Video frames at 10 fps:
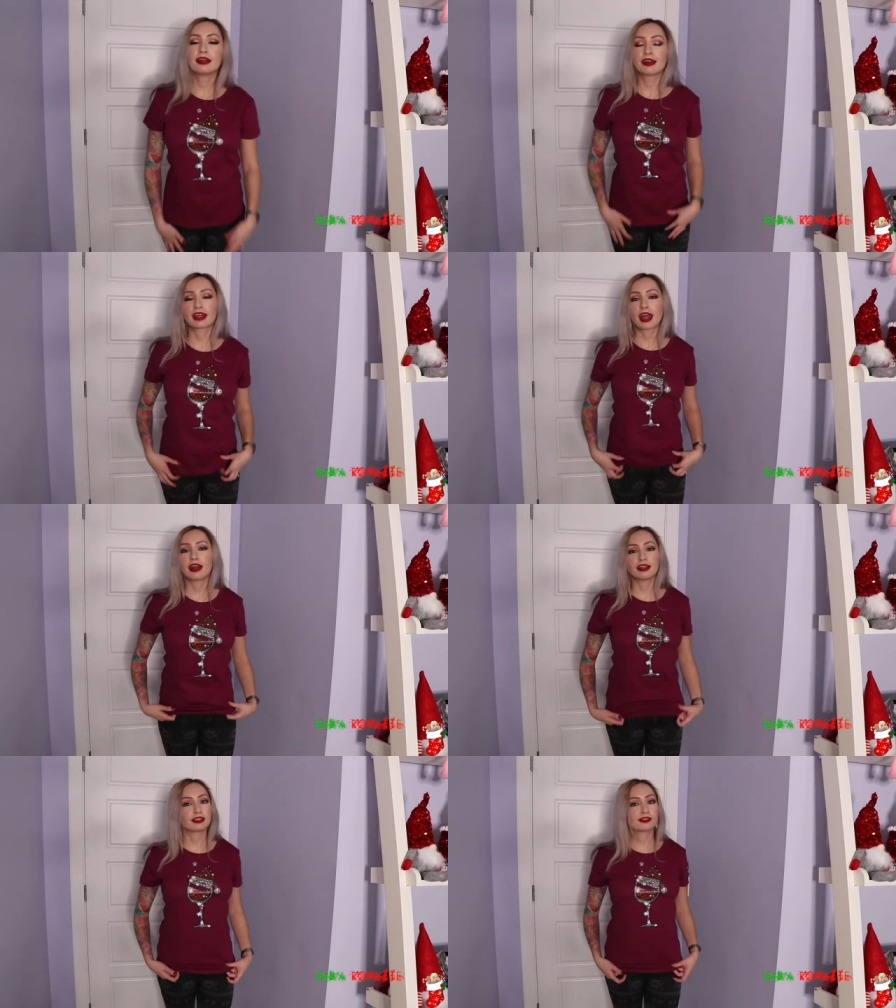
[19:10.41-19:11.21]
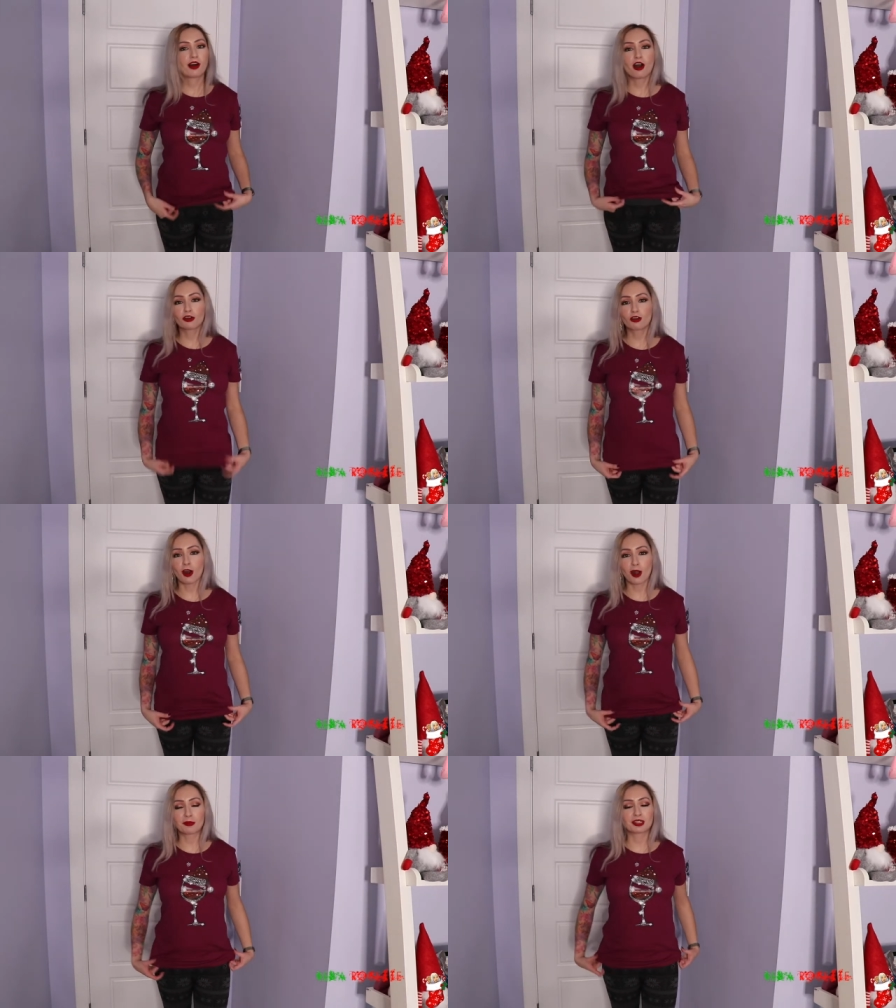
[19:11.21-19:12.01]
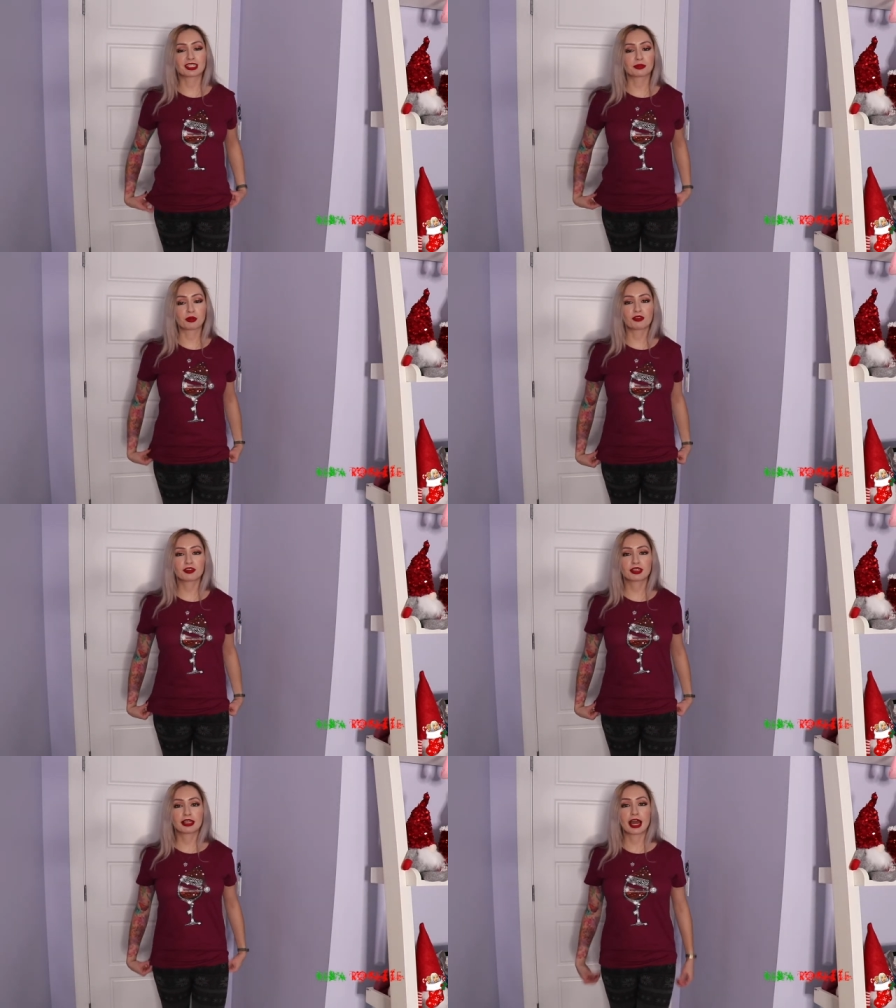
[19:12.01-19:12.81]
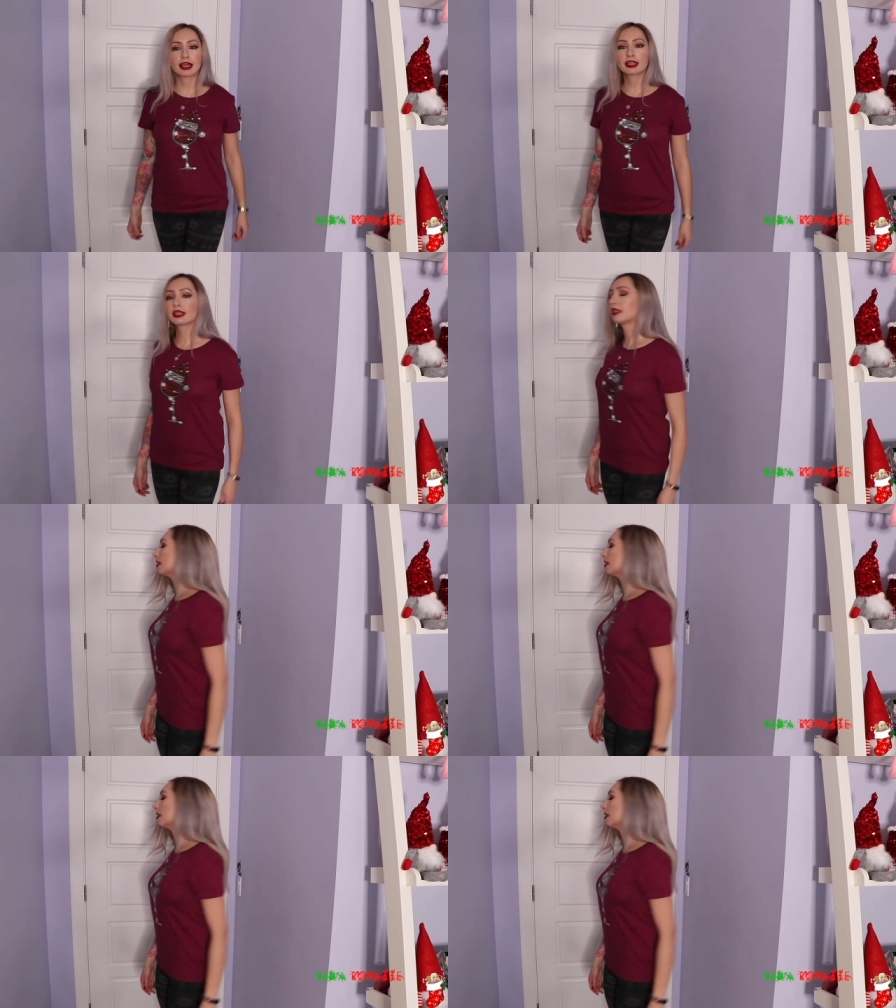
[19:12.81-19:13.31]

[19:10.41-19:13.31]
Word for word: Again, it's not cropped. It's the perfect length.